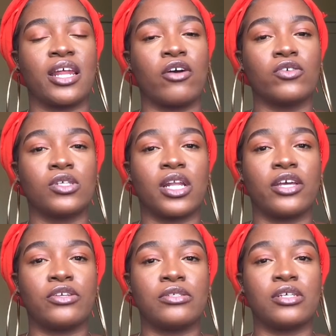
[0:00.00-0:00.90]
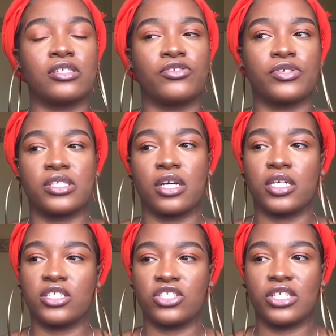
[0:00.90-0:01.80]
I also like using as a rinse out
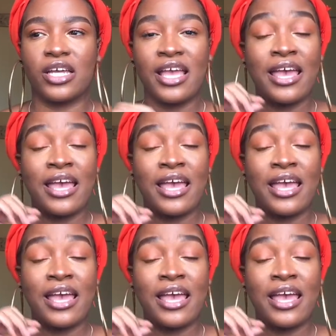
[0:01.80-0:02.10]
conditioner.